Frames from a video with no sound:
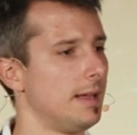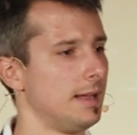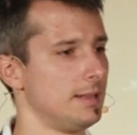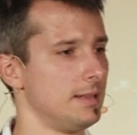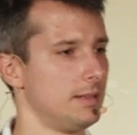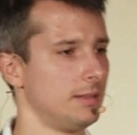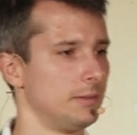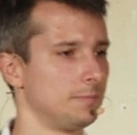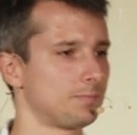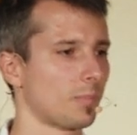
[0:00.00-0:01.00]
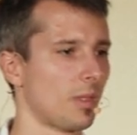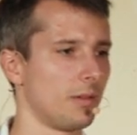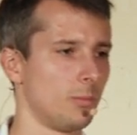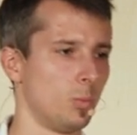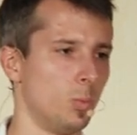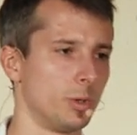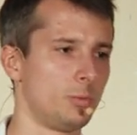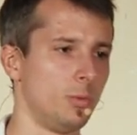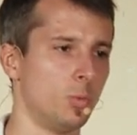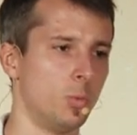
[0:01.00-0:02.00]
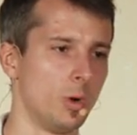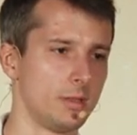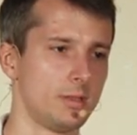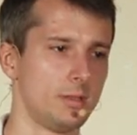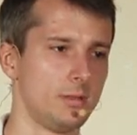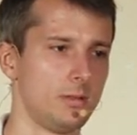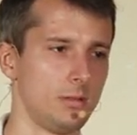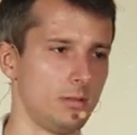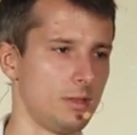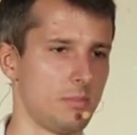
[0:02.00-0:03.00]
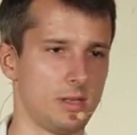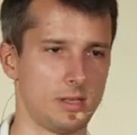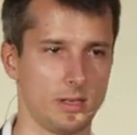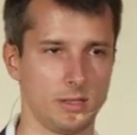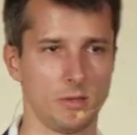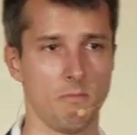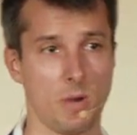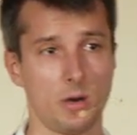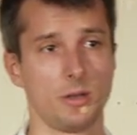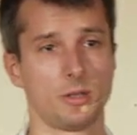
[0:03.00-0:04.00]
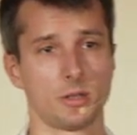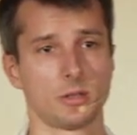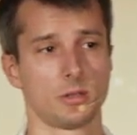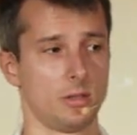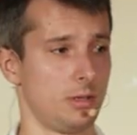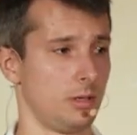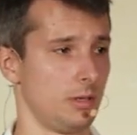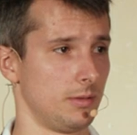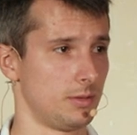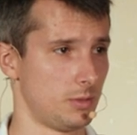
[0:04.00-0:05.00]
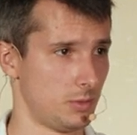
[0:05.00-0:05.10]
And um, what we wanted to do is basically to merge uh,